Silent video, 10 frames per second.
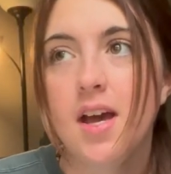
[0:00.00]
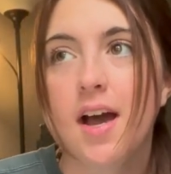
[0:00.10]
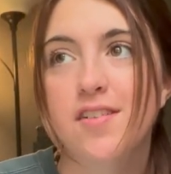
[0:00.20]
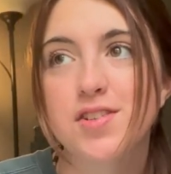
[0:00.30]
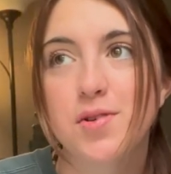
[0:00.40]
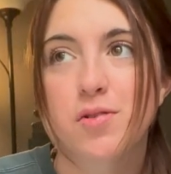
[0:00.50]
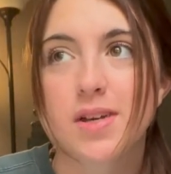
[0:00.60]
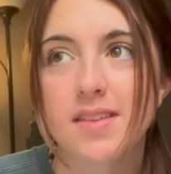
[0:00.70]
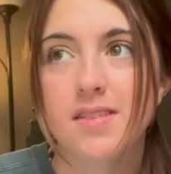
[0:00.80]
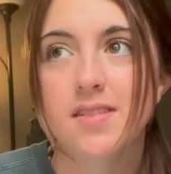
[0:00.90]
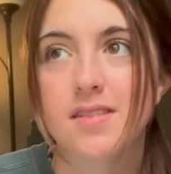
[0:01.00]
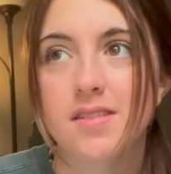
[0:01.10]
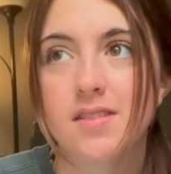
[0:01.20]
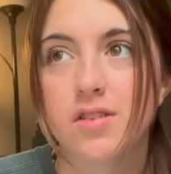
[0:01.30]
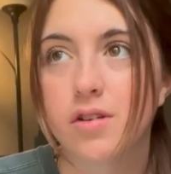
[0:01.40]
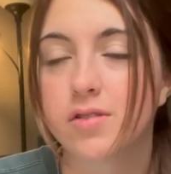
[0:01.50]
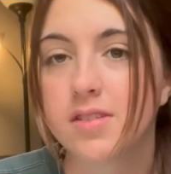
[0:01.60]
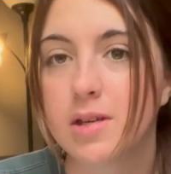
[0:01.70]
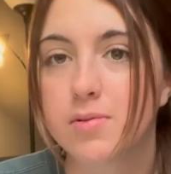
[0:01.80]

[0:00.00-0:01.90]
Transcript: I also want to read no sleep